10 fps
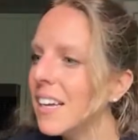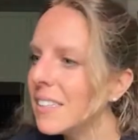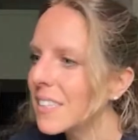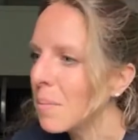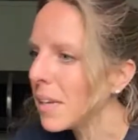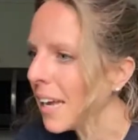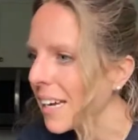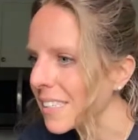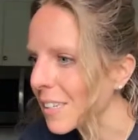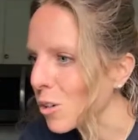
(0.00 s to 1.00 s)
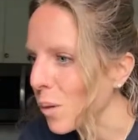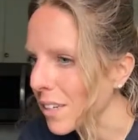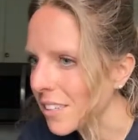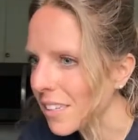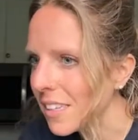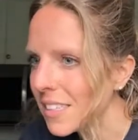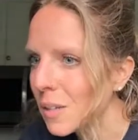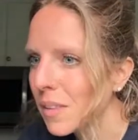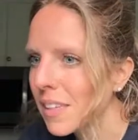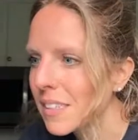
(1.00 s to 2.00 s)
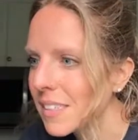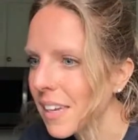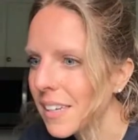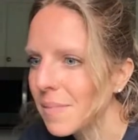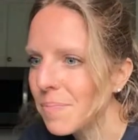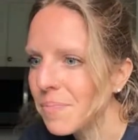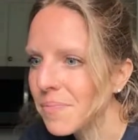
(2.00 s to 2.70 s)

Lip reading: Somebody asked a question. Let's see what they said.